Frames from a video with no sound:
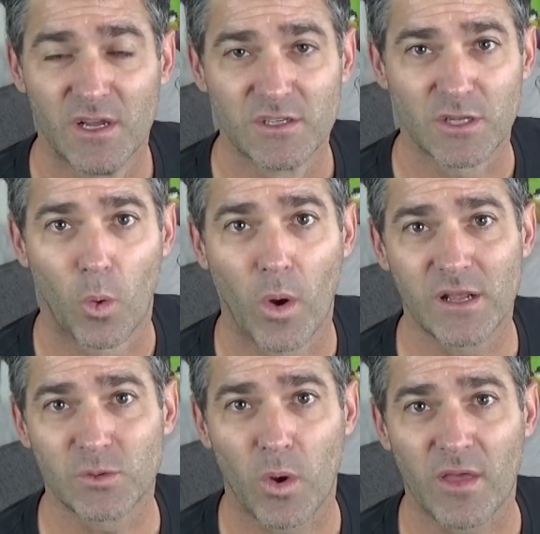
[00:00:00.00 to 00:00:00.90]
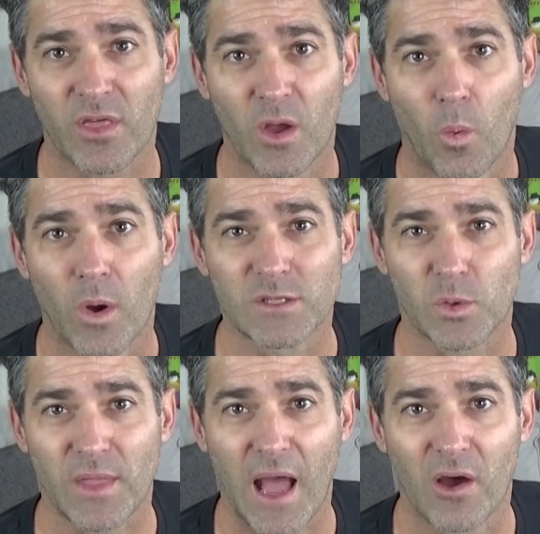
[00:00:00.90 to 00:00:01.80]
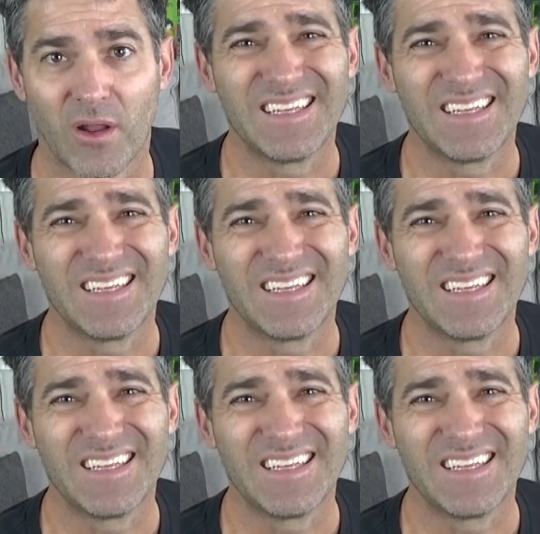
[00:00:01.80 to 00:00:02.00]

So one is with, one is without.